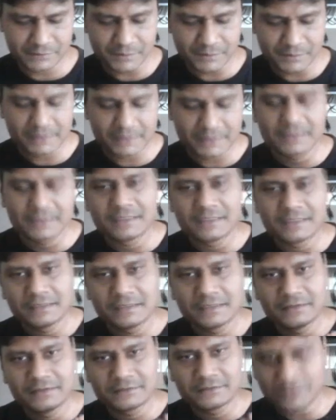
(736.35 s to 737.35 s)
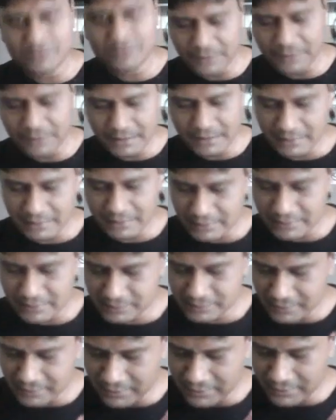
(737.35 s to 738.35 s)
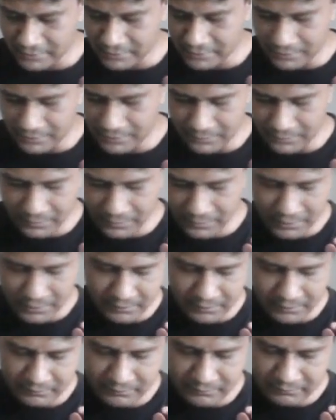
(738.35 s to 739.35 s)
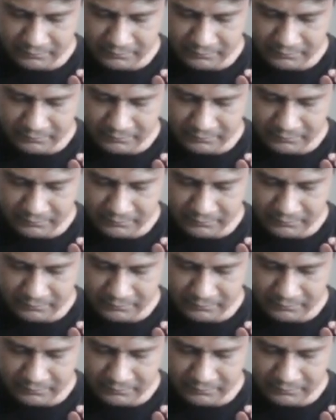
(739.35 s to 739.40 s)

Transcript: But so yeah, that's, and you can,